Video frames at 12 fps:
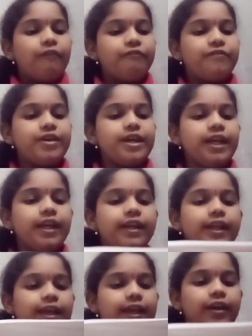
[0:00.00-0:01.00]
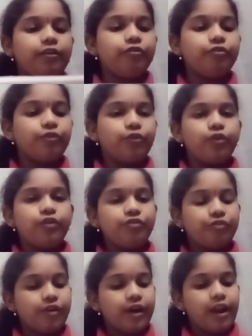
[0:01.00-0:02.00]
We take food
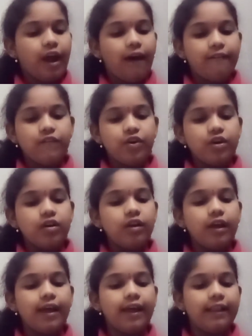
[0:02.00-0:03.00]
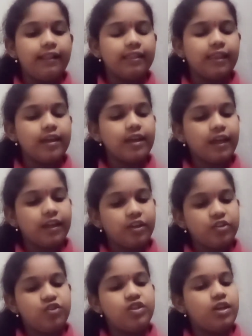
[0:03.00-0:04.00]
for our health and
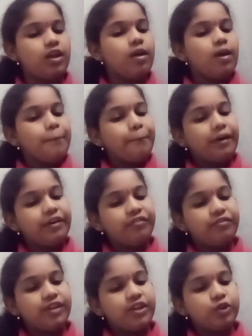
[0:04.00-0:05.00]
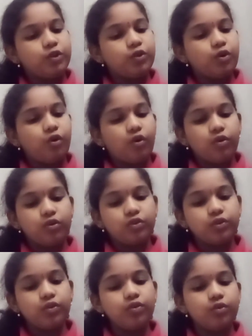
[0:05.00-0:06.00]
energy, but we should also
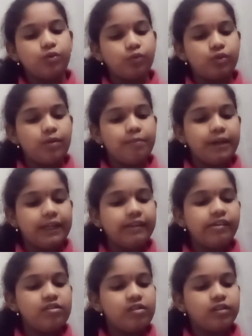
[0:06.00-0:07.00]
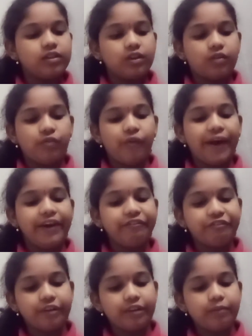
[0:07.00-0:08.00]
know the materials required
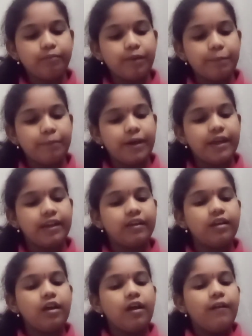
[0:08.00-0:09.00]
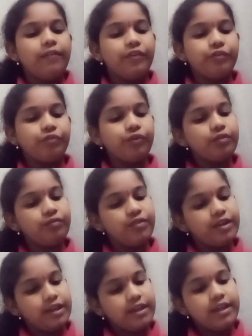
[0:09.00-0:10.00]
for preparing the food we
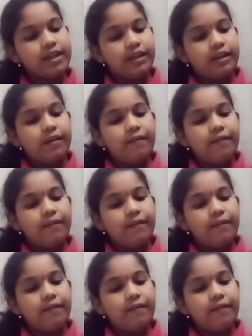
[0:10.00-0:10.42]
eat.